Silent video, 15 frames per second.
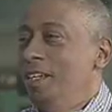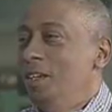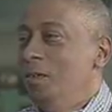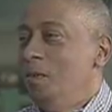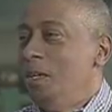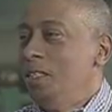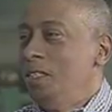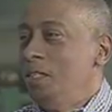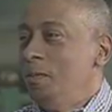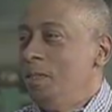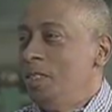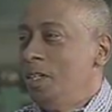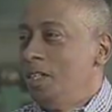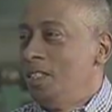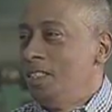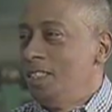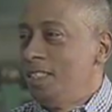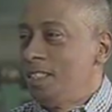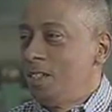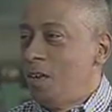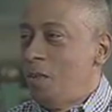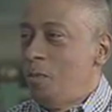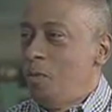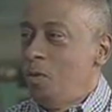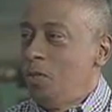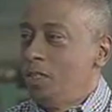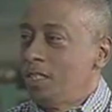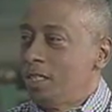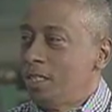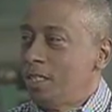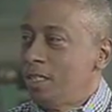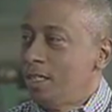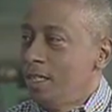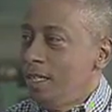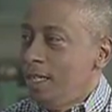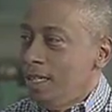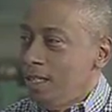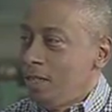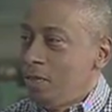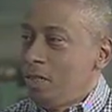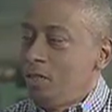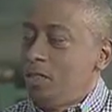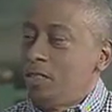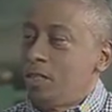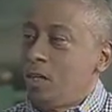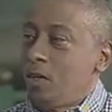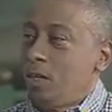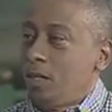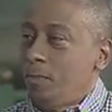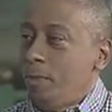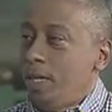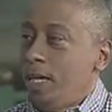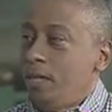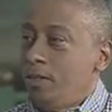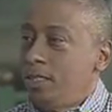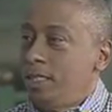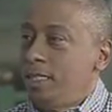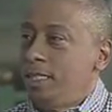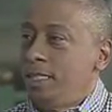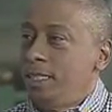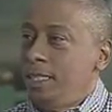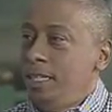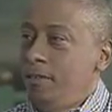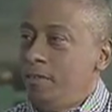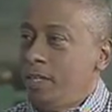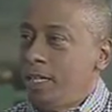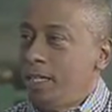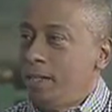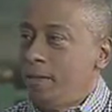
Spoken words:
what dermatologists call moles are structures called melanocytic nevi.